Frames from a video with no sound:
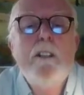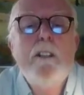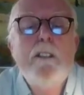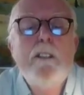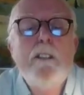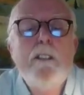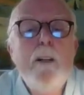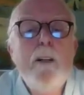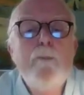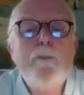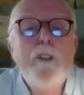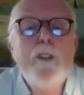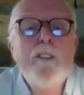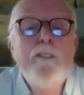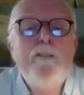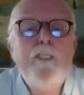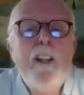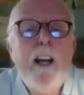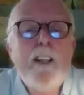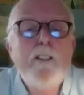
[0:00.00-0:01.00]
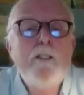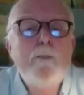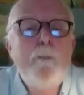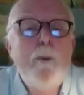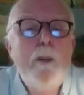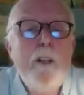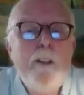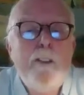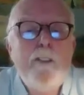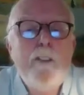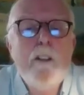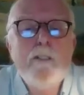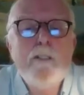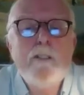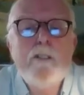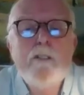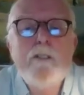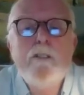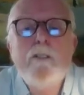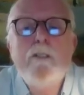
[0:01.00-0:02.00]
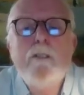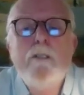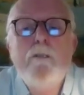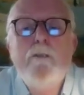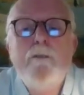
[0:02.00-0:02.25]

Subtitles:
to help to deflect spear thrusts.